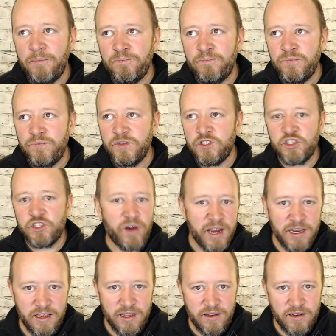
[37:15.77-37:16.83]

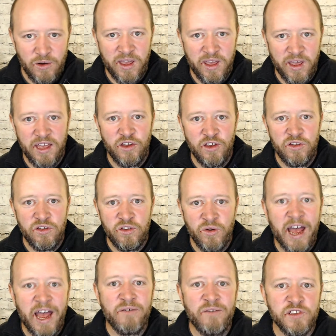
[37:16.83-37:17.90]
stranded. Okay, you
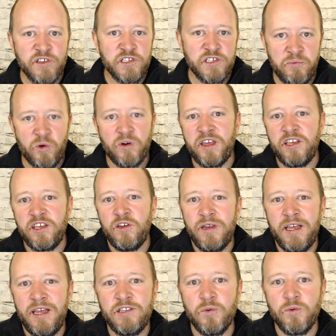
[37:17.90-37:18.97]
have the support that you
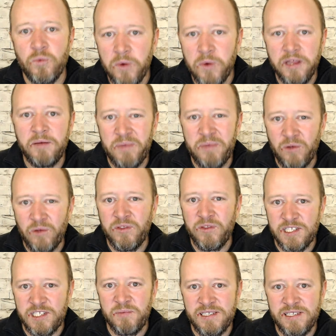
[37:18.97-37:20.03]
need to really build this
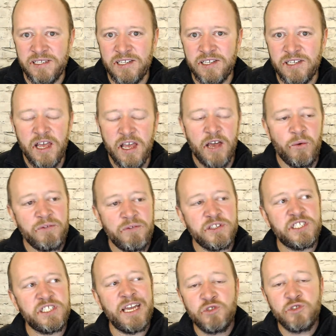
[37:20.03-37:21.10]
business. We have a
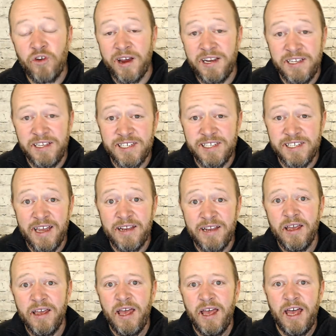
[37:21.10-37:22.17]
team training site,
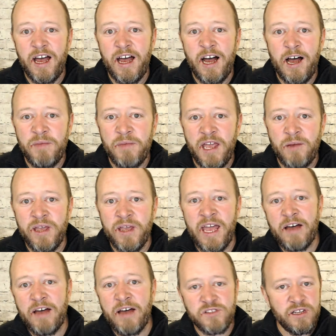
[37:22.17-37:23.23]
and we
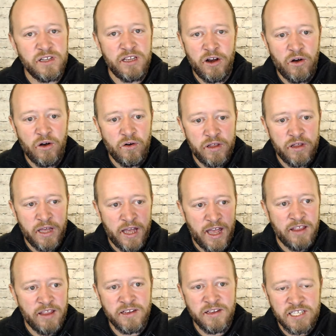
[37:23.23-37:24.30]
have, you know,
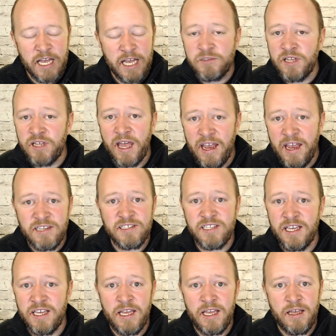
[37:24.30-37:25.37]
the steps A to
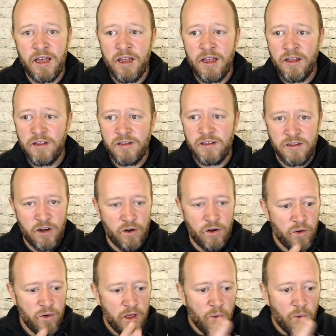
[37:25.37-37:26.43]
Z. You know,
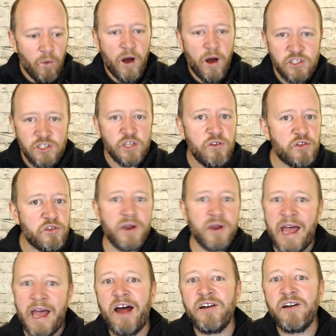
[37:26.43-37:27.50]
1, 2, 3,
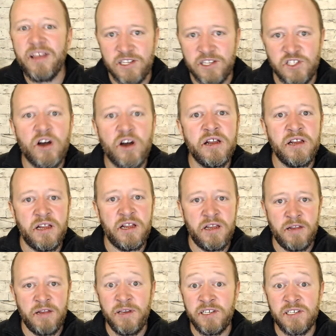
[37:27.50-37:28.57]
how to get started and
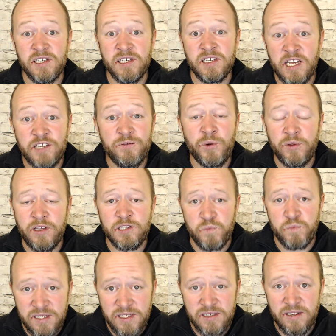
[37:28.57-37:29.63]
be successful in this
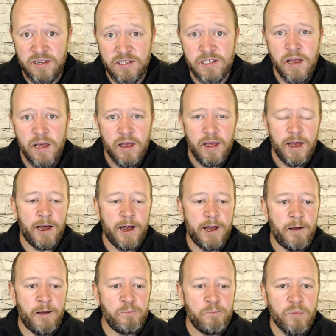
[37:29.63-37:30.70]
business.
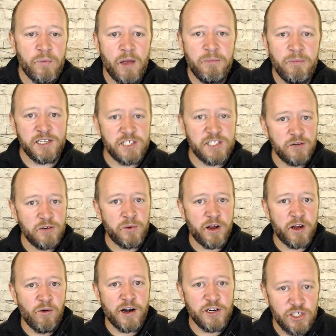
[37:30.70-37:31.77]
But it still
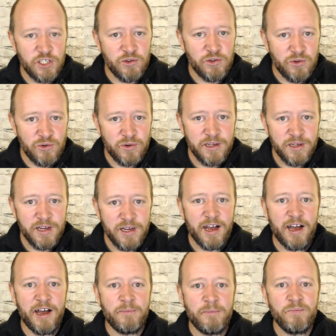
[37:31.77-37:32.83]
requires you
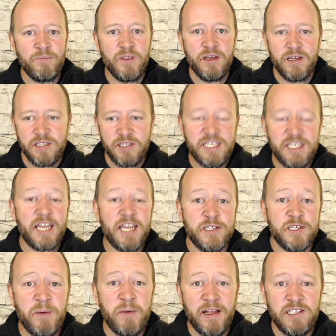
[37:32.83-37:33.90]
to take
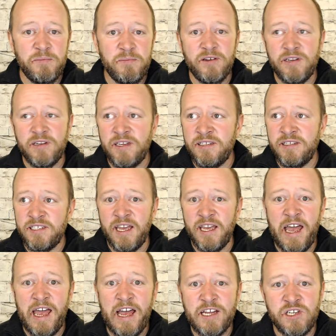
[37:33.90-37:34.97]
responsibility and to take
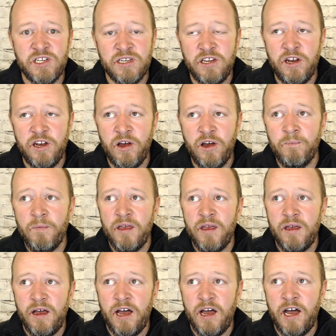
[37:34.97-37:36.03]
action. And, you know,
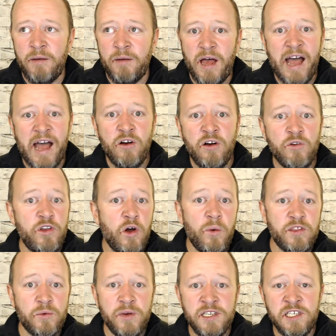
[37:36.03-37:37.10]
I don't know what the
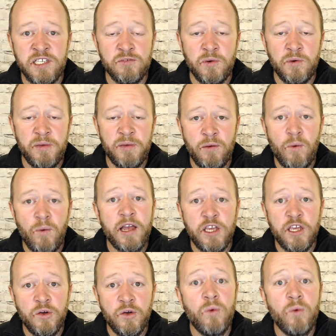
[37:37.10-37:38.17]
reasons would be why you
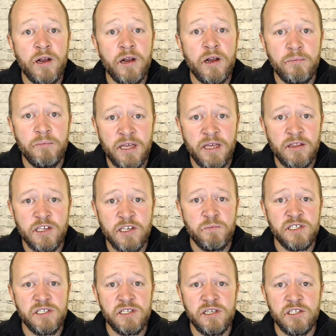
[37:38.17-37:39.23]
would want to be in this
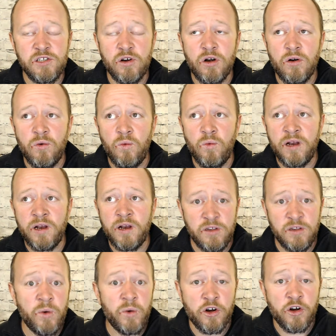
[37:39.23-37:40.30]
business, or
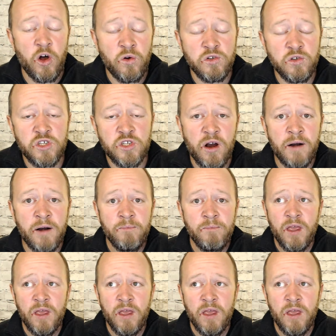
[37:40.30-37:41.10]
what your goals are.